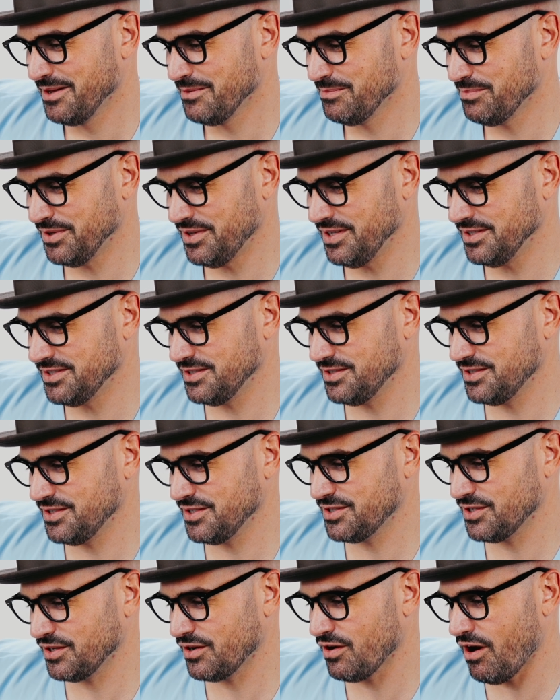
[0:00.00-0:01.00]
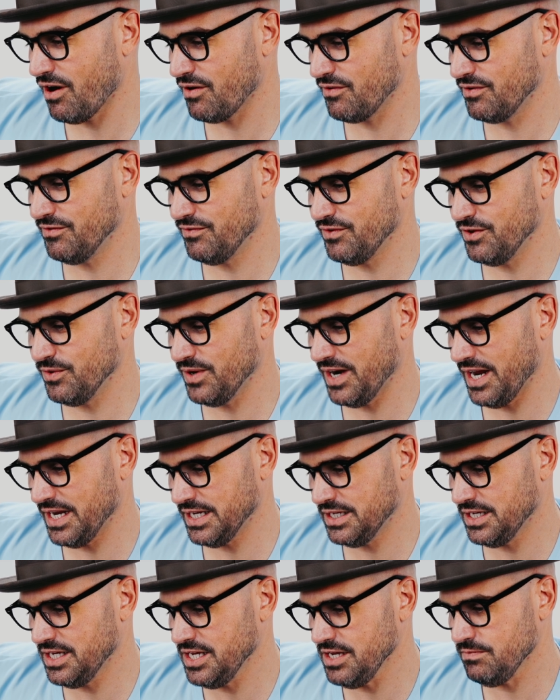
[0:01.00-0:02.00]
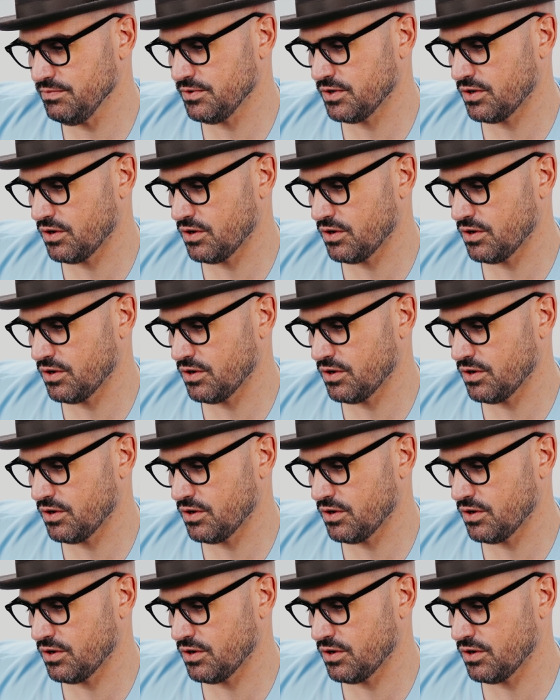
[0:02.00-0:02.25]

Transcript: But this is a cigar review and I keep